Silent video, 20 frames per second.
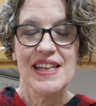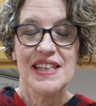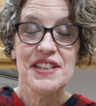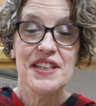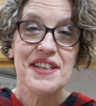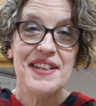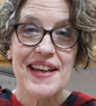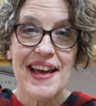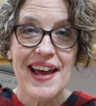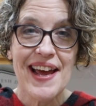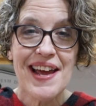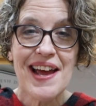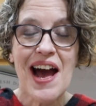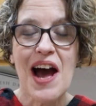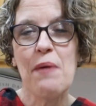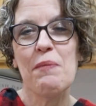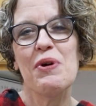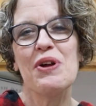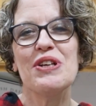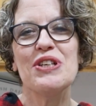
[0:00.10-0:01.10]
Today
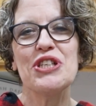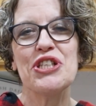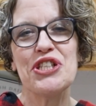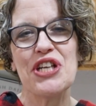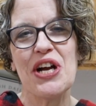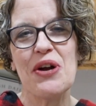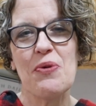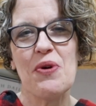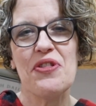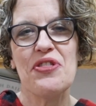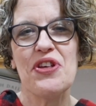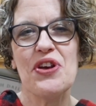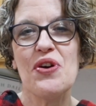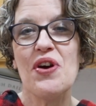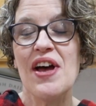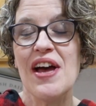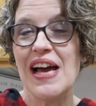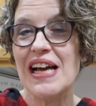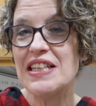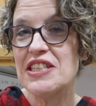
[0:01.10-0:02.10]
I'm going to share with you
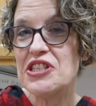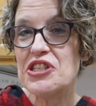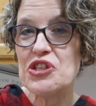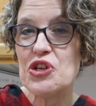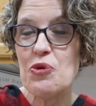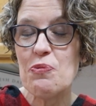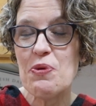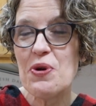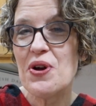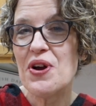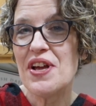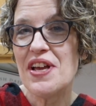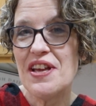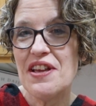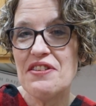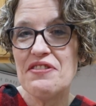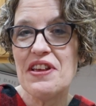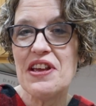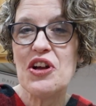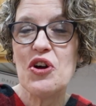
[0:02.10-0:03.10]
a super
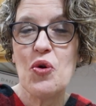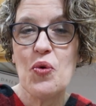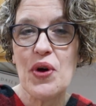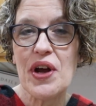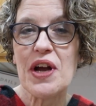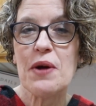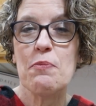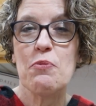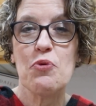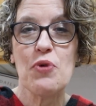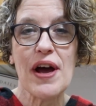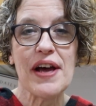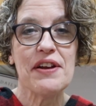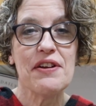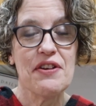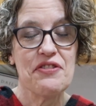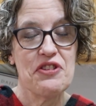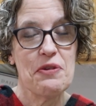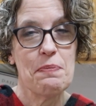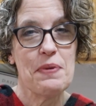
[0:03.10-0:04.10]
easy quick bread
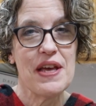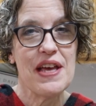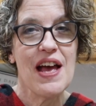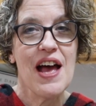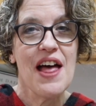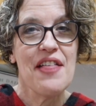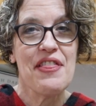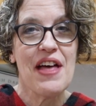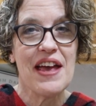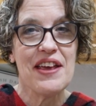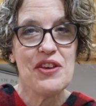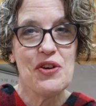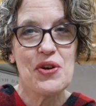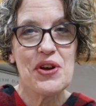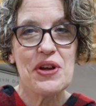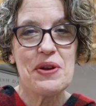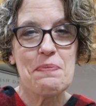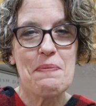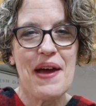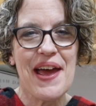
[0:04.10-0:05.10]
recipe that you
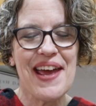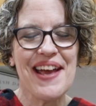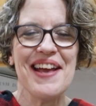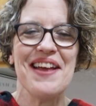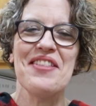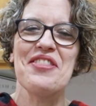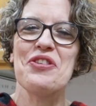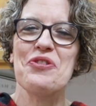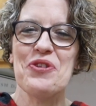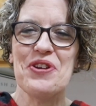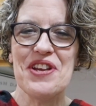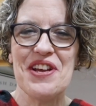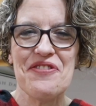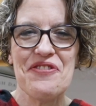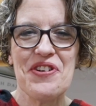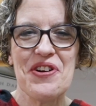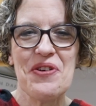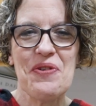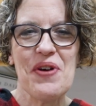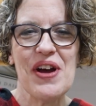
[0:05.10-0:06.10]
can make 3
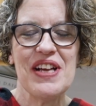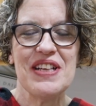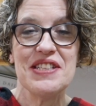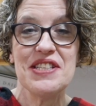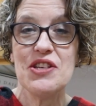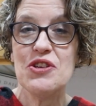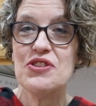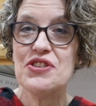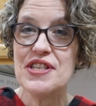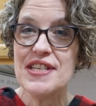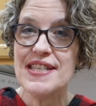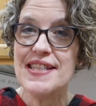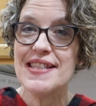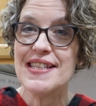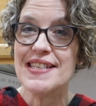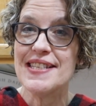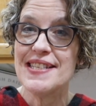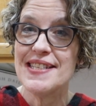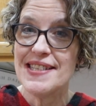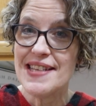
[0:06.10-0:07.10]
different ways using the
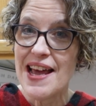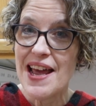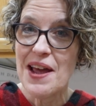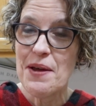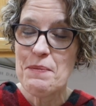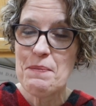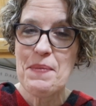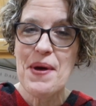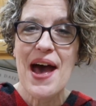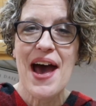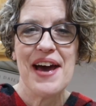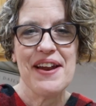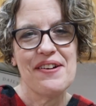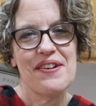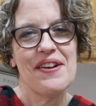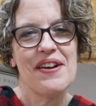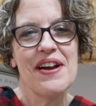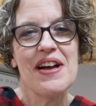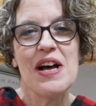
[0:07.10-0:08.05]
same batter.